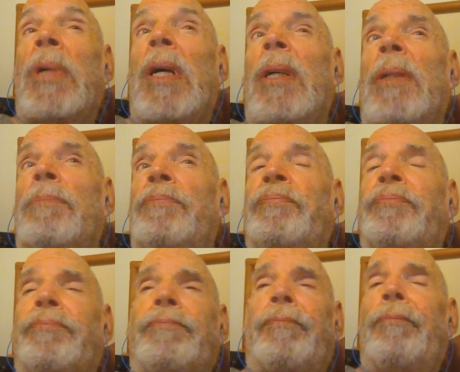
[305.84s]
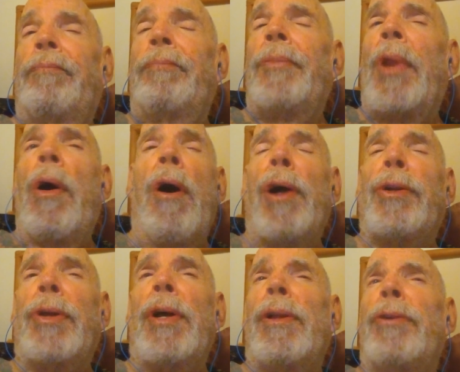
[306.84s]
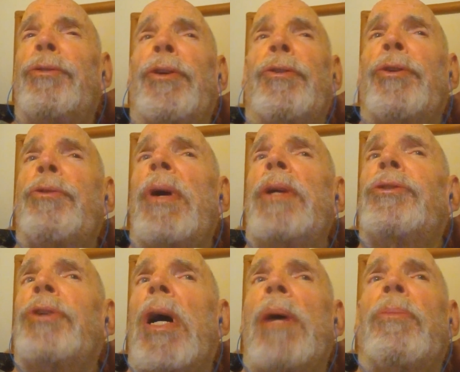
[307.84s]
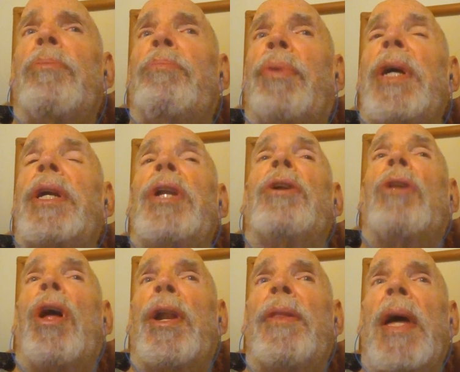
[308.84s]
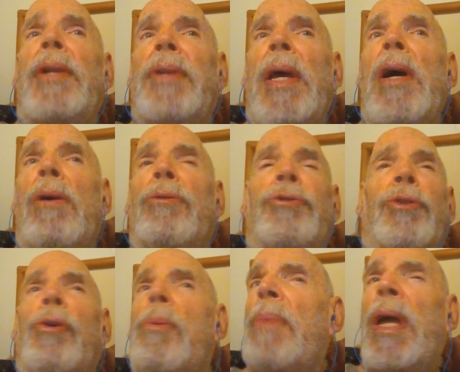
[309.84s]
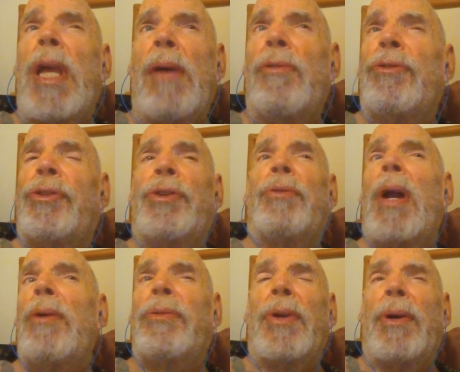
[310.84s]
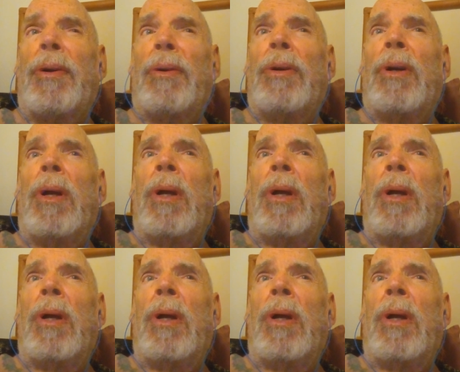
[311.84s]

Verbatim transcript: Okay. Octelius does a great job breaking a lot of that down. So do many of us that are out there.